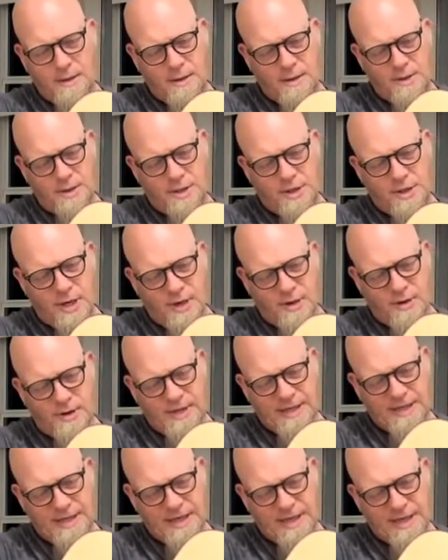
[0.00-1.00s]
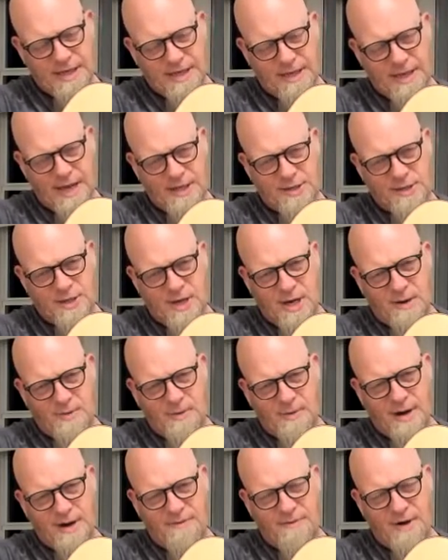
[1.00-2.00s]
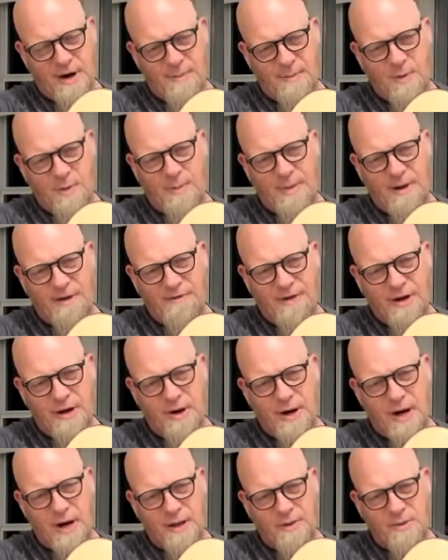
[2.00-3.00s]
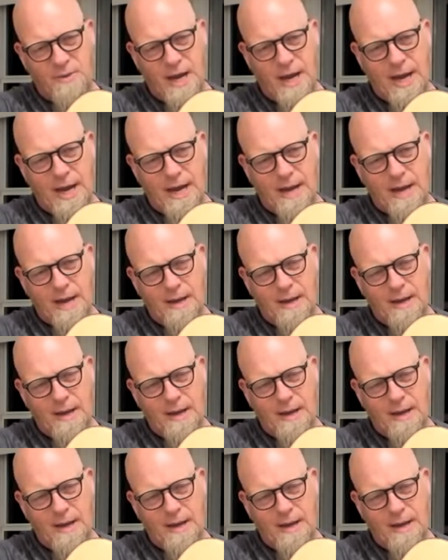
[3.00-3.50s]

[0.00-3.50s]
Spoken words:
just increasing the tension, and whenever I move my finger out of the way,